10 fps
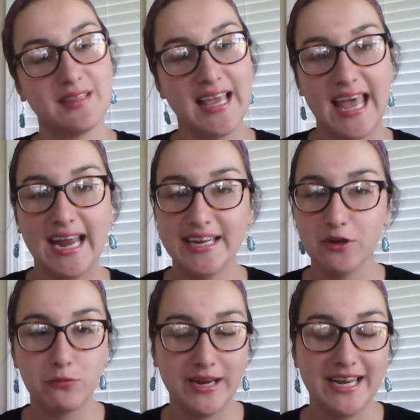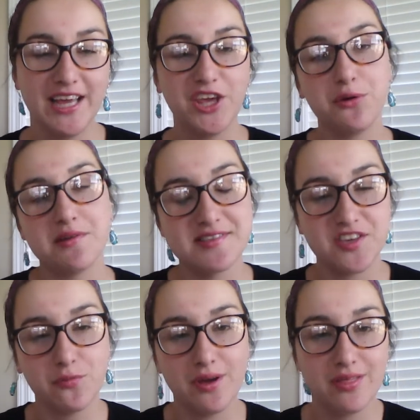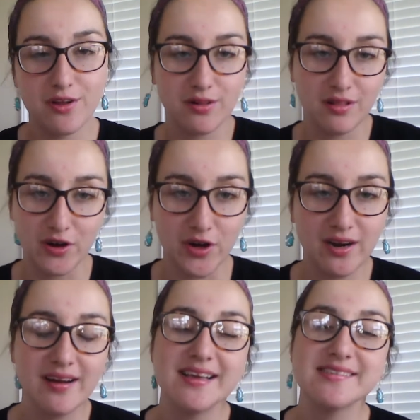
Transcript: Any reading you can do with your learner is